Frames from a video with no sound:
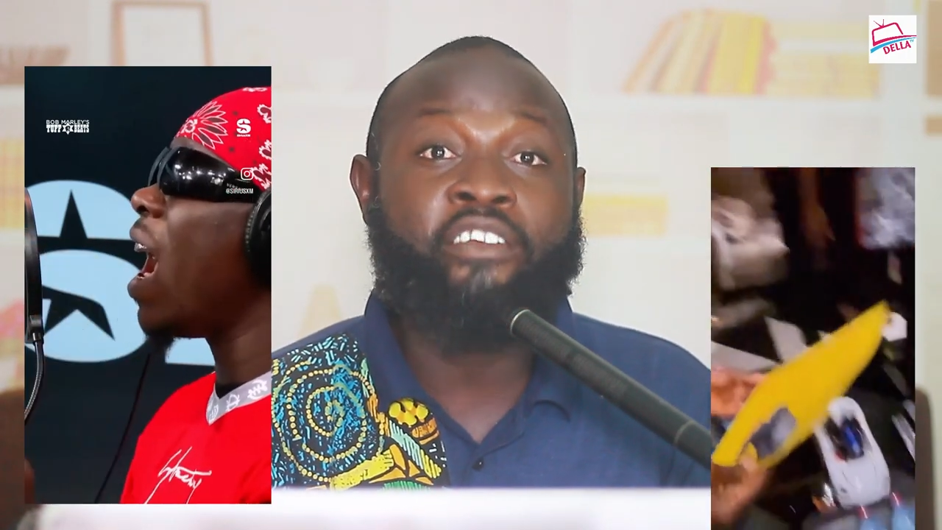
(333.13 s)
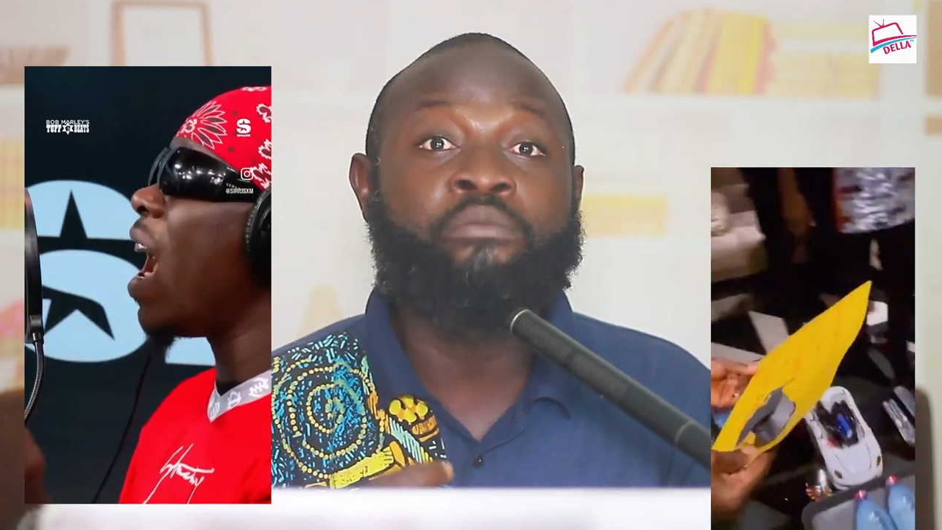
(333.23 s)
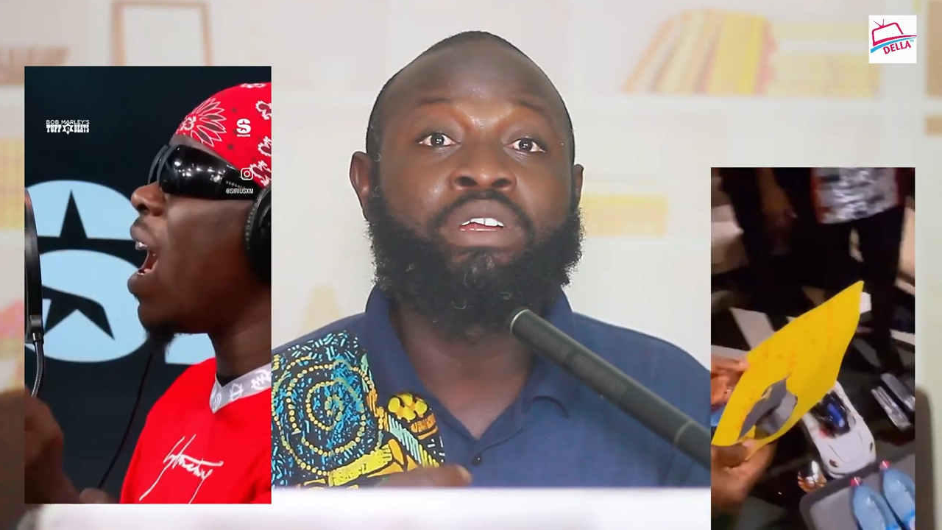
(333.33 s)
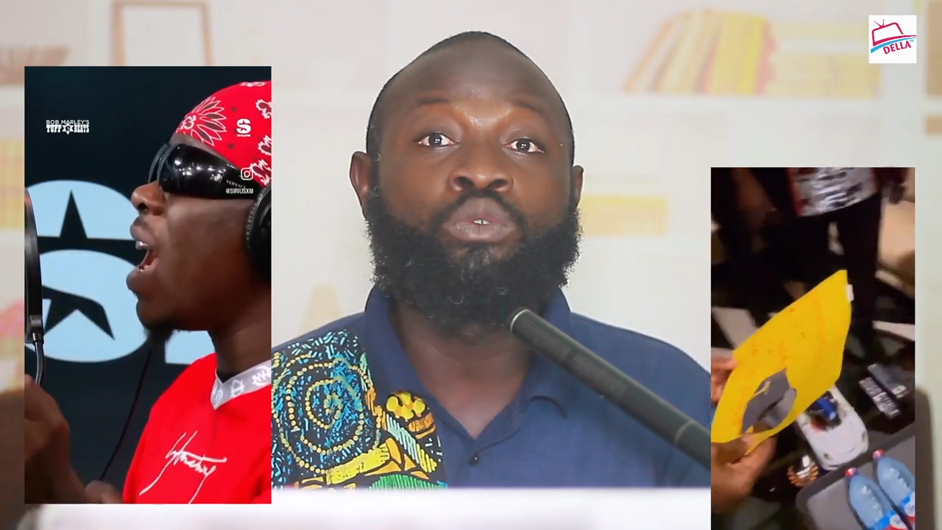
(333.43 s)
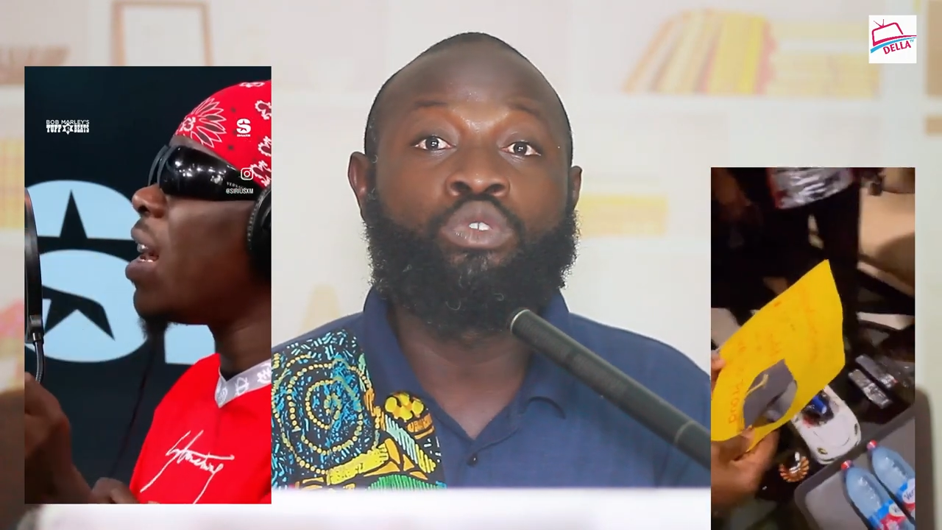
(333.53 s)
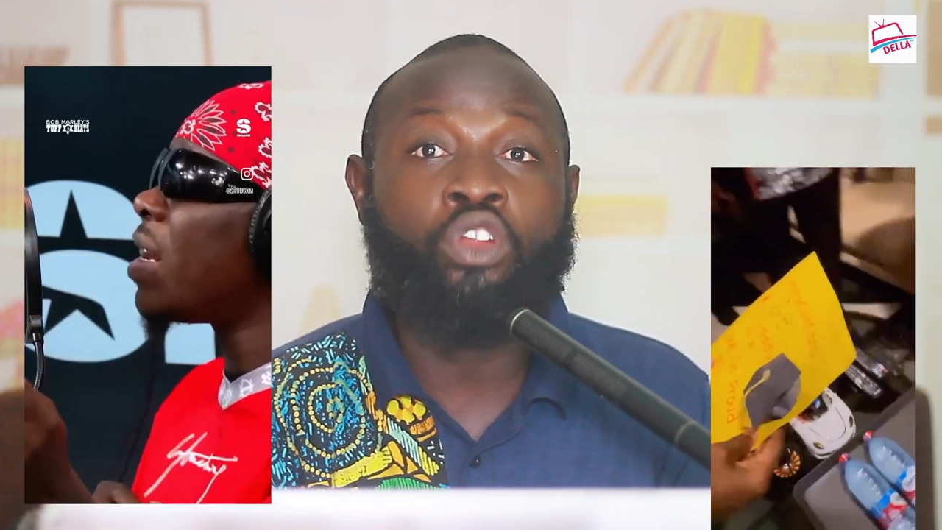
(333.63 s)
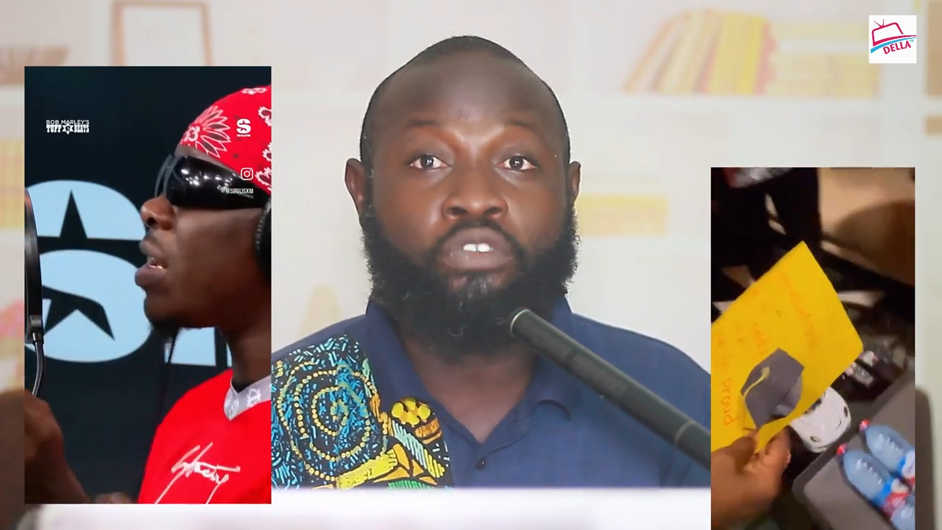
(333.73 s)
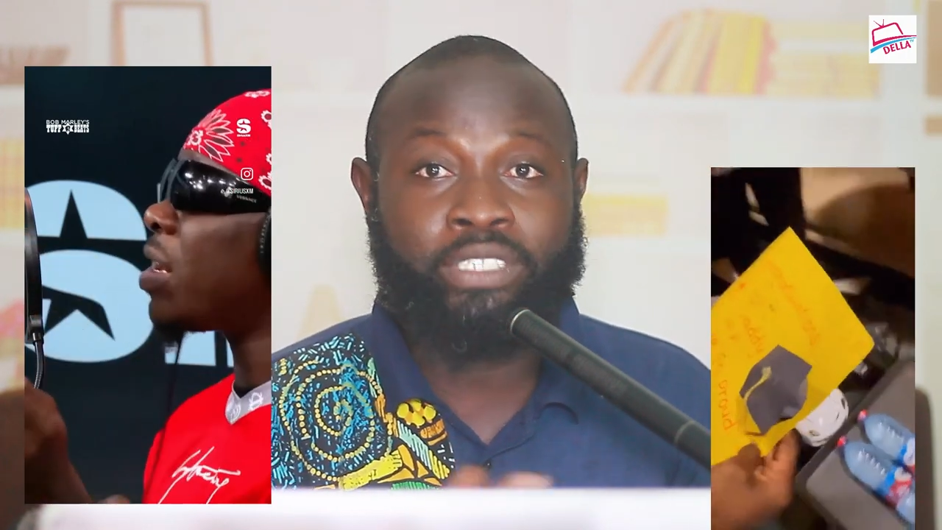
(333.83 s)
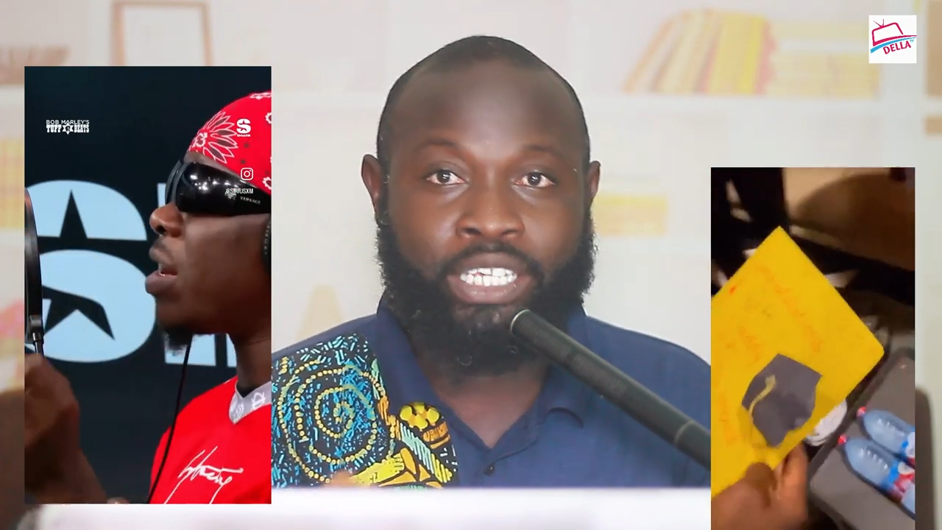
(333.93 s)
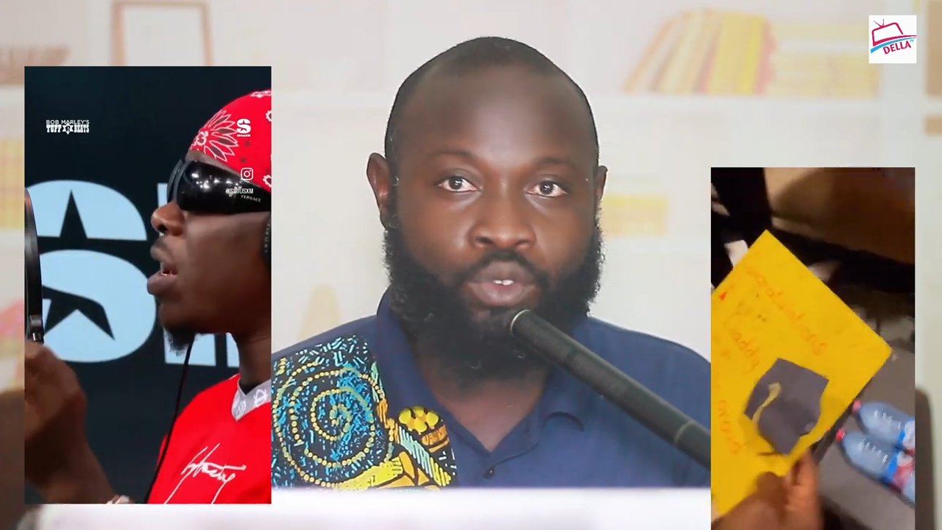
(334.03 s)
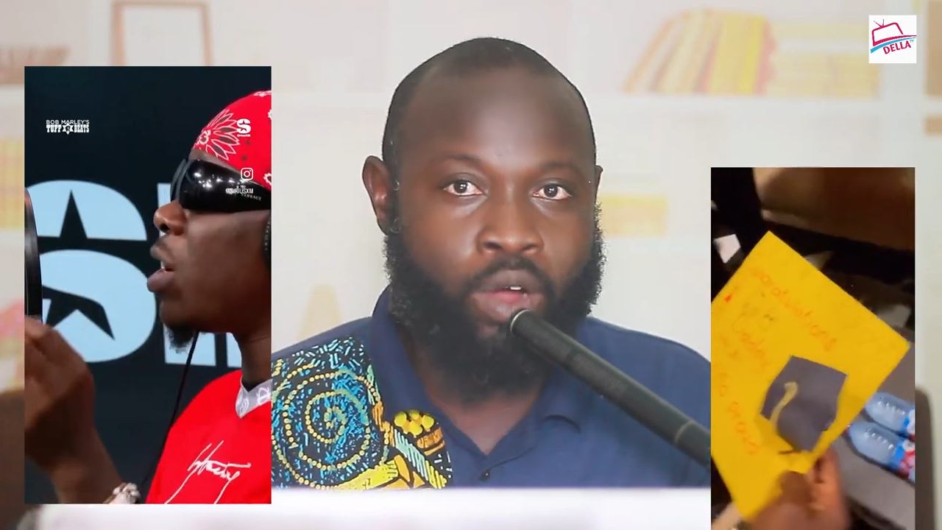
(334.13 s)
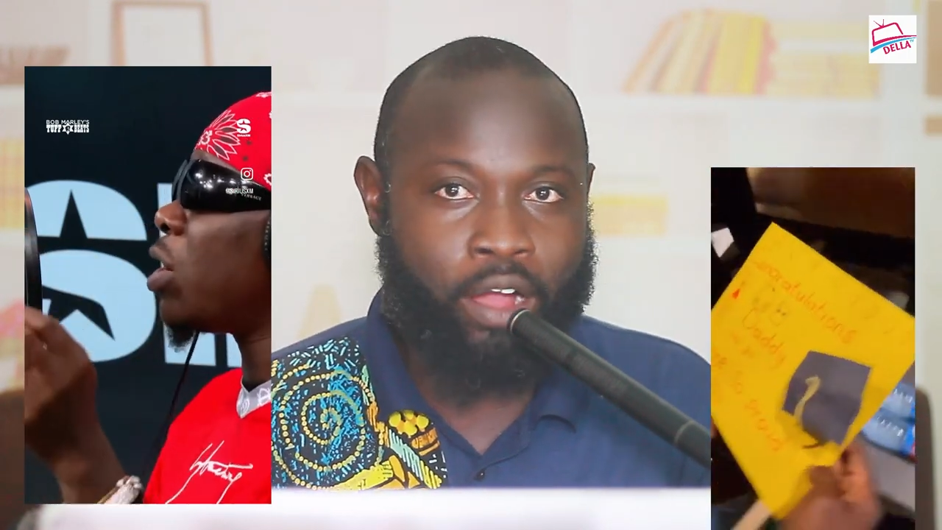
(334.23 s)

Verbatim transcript: everybody will love say you go